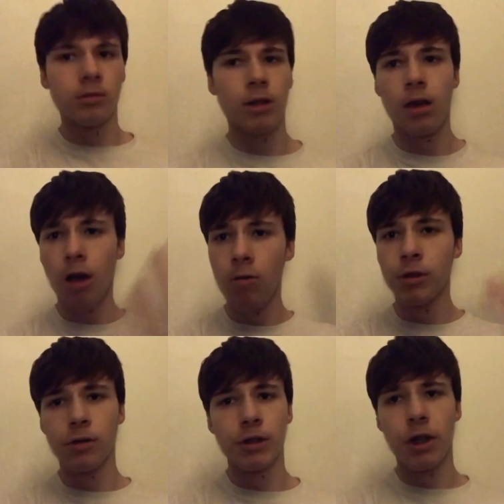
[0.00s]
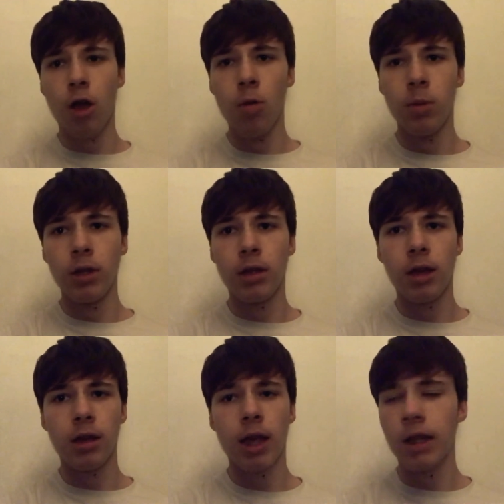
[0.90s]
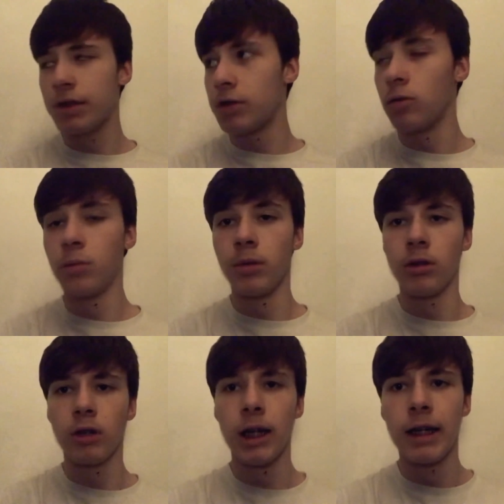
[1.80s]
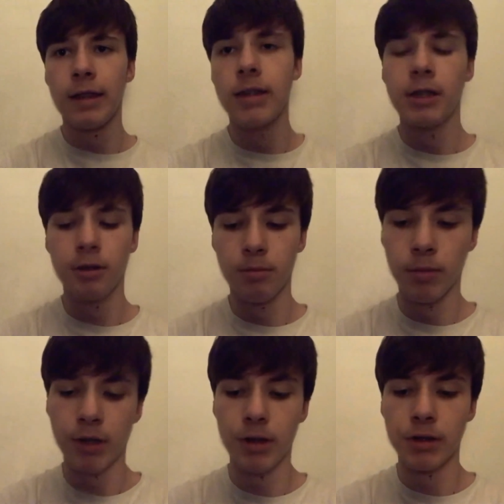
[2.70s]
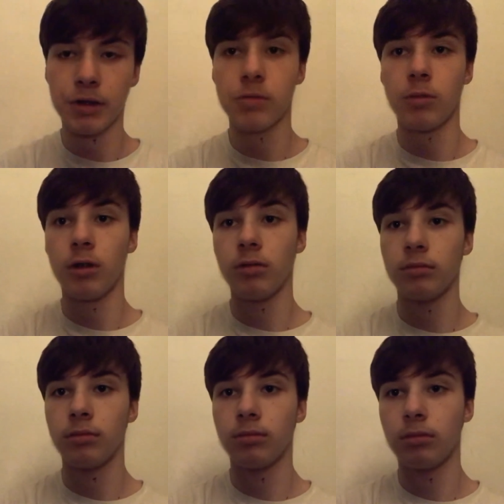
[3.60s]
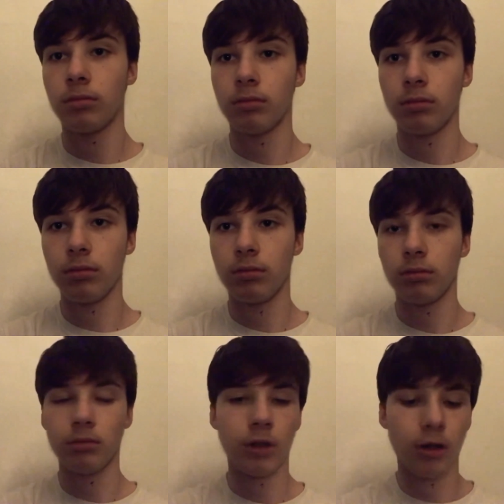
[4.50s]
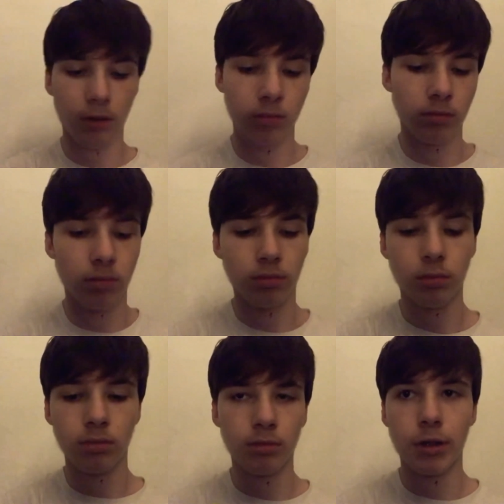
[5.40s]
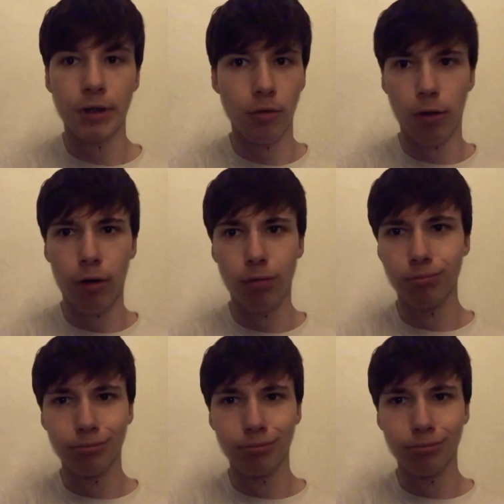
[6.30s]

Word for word: So yeah, I was honestly hoping they'd get cancelled, but clearly they didn't because, well, you know, they're still going on.